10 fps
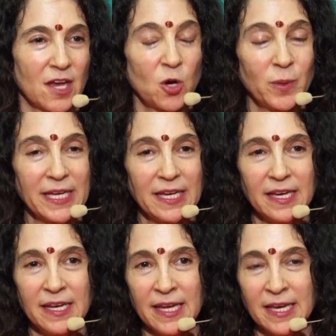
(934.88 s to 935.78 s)
Are we
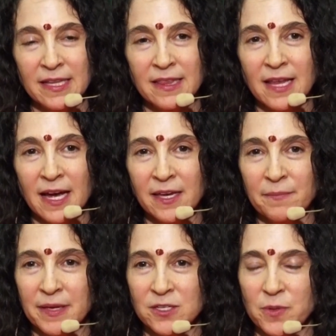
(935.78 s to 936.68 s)
eating in
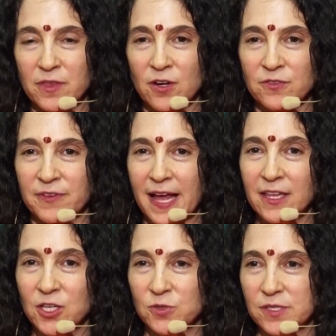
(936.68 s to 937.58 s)
alignment with our
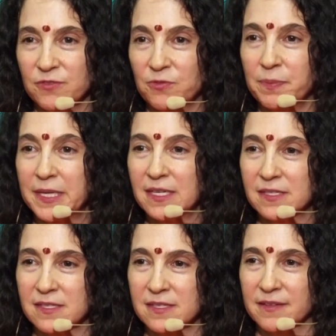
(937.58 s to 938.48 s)
values of
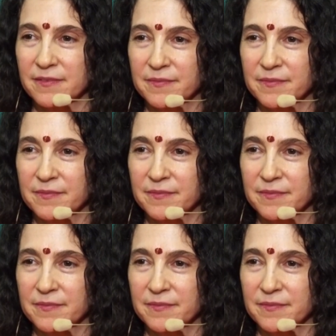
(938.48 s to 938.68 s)
peace?